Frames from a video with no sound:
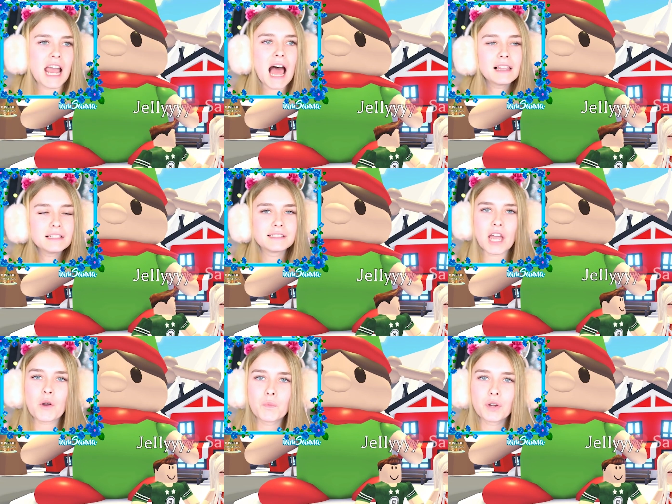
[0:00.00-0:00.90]
million
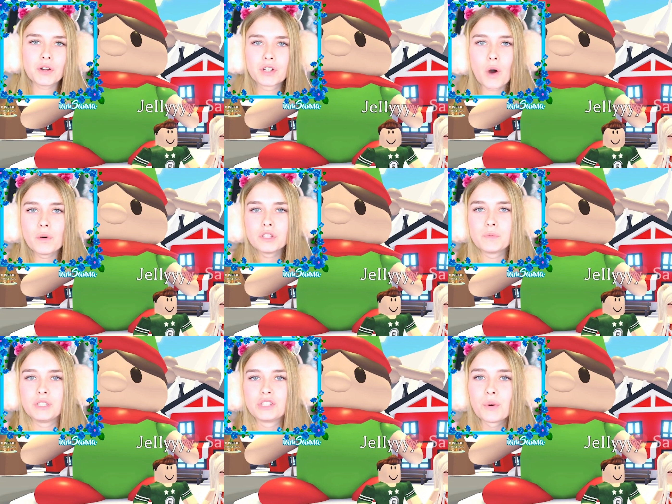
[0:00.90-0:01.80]
subscribers.
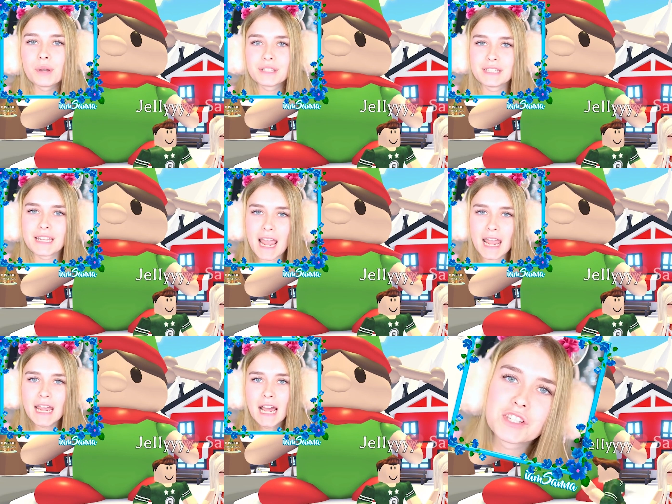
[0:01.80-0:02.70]
Jelly's
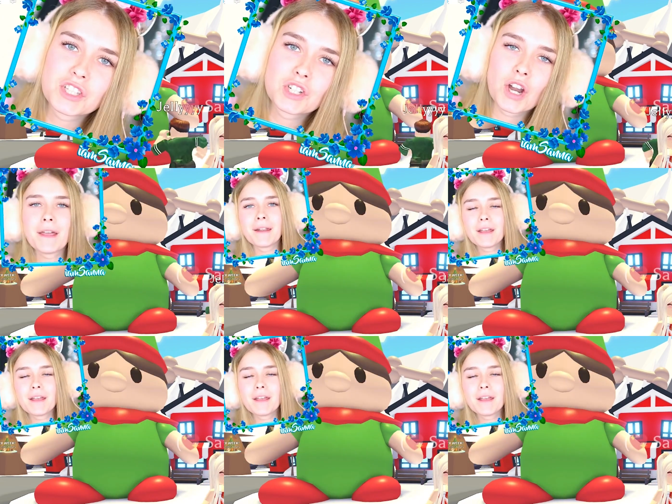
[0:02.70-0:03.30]
real name is Jelle